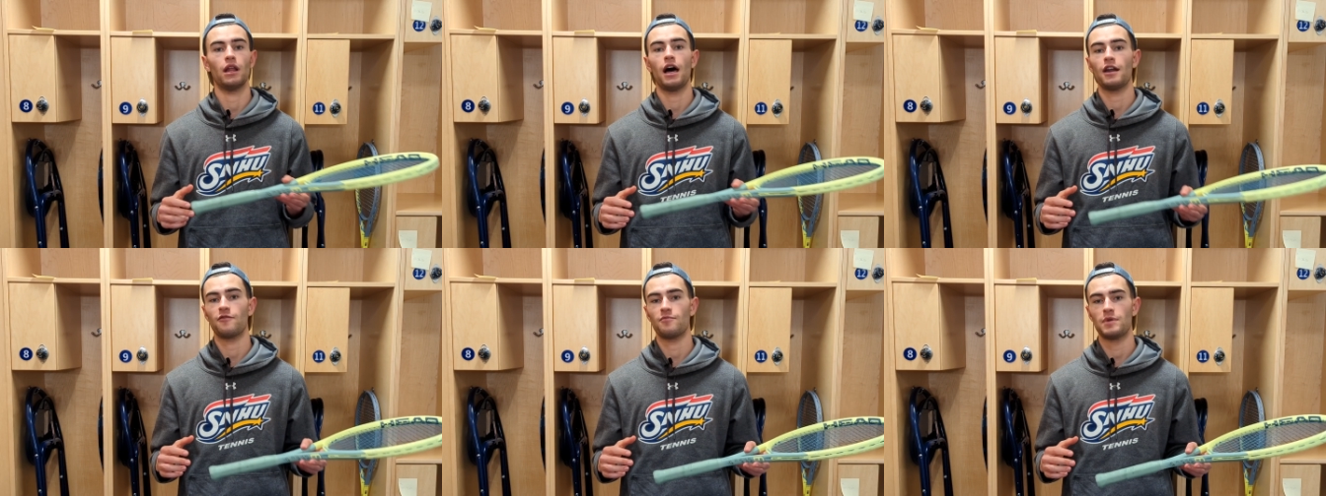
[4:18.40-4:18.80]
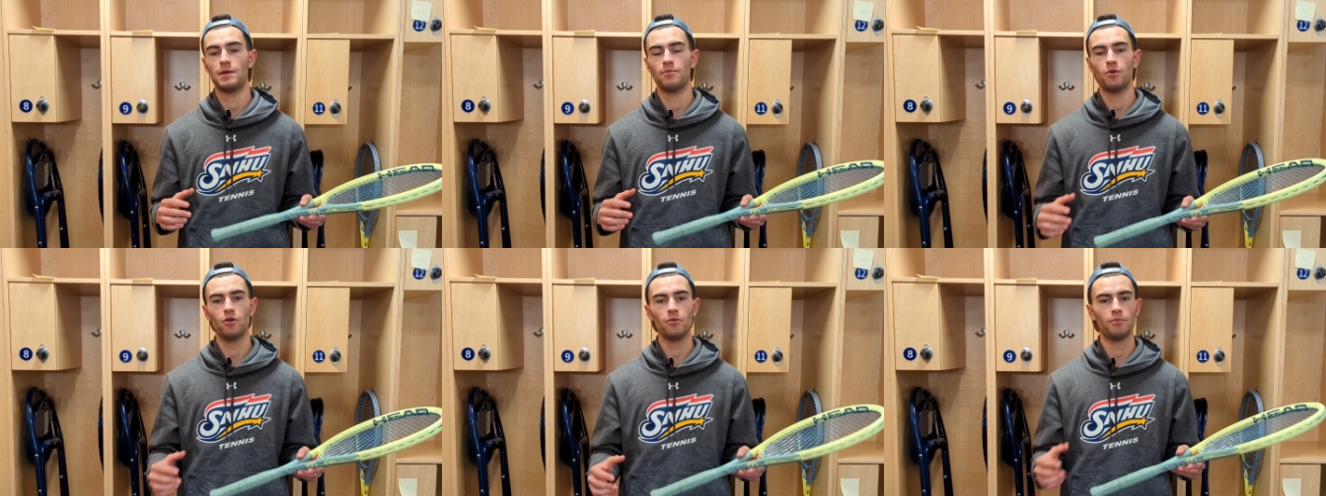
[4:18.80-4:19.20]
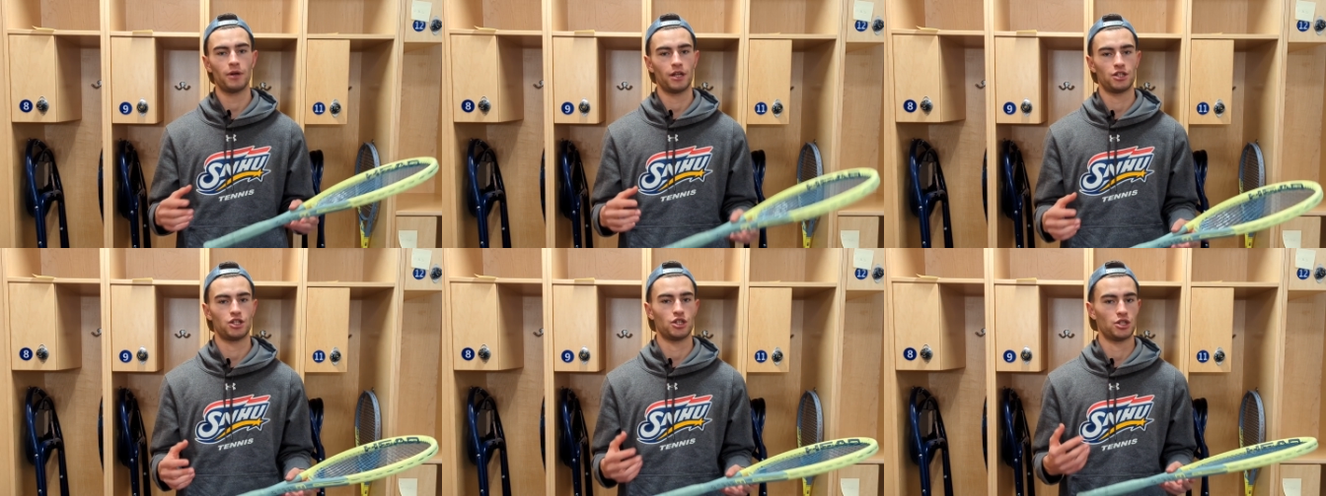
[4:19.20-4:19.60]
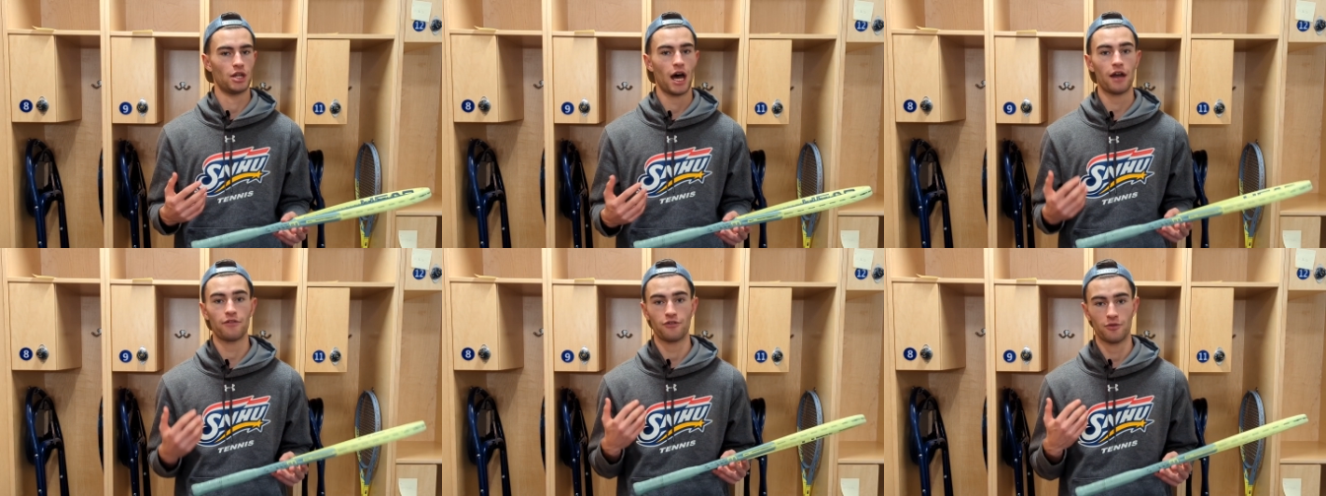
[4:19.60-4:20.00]
lot of people, but it's just
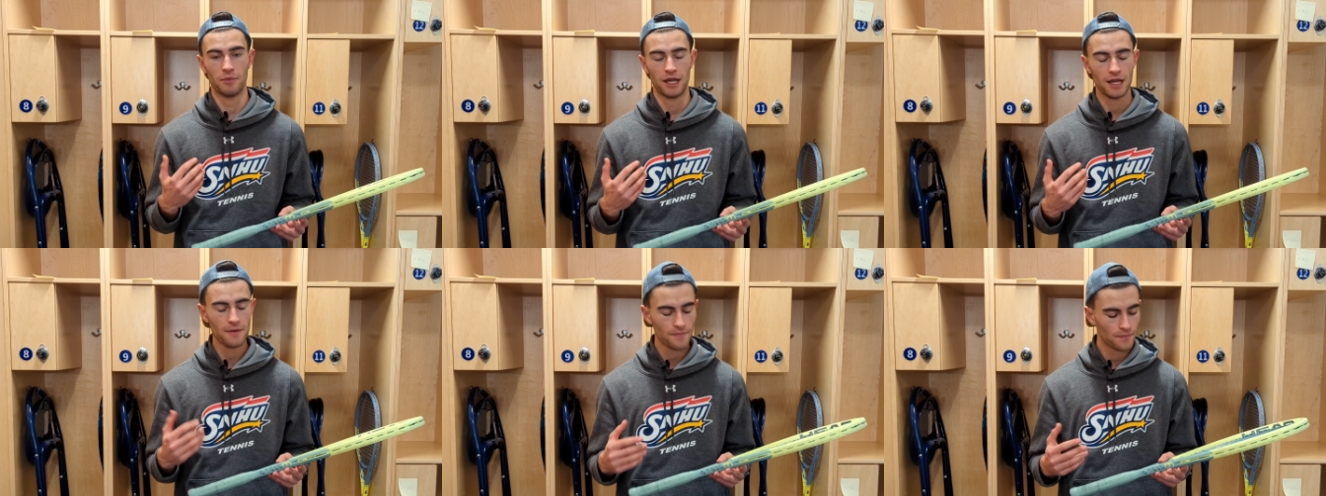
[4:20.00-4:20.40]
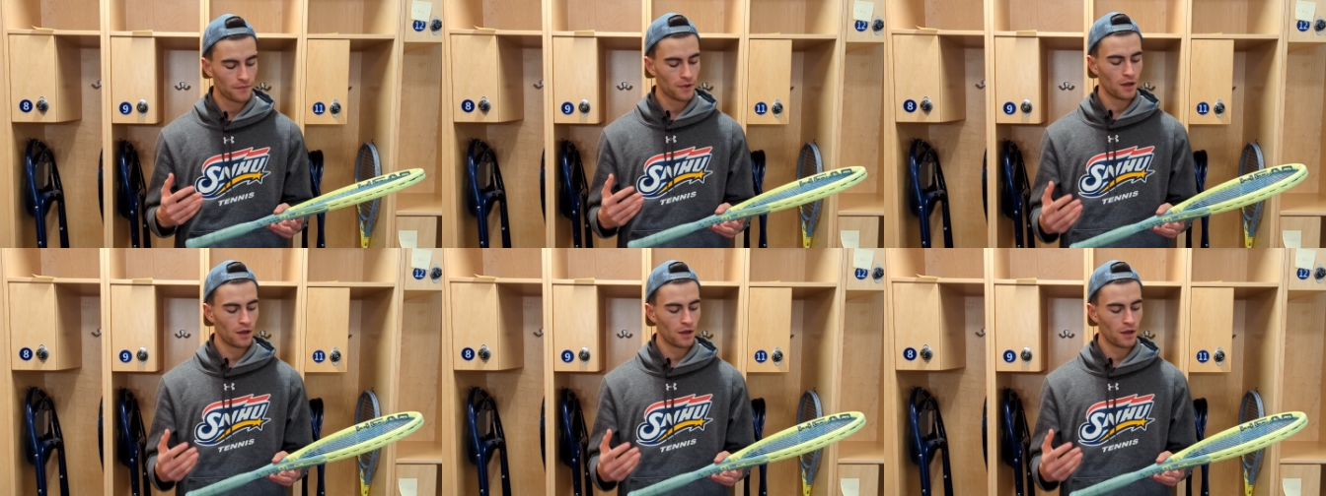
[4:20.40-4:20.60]
not for me.